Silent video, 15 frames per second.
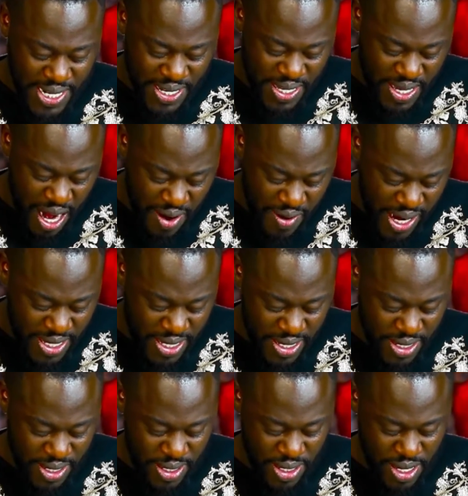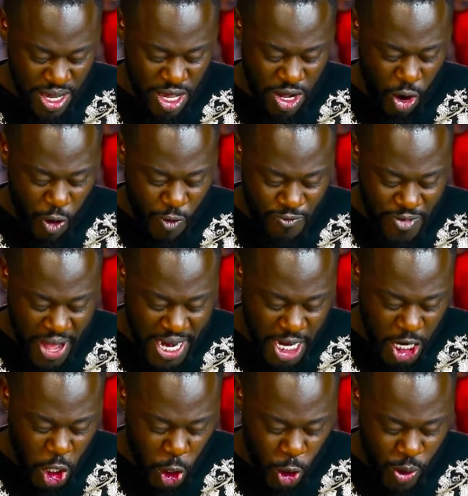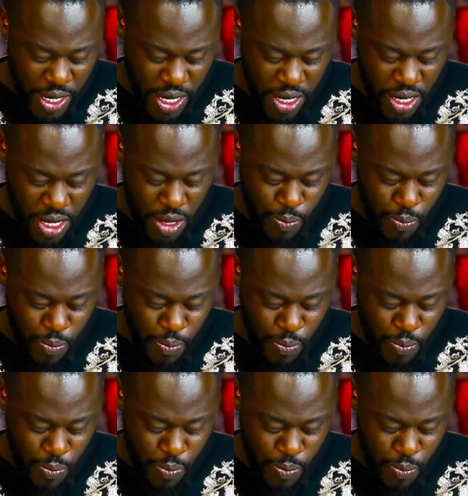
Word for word: desirous of vainglory,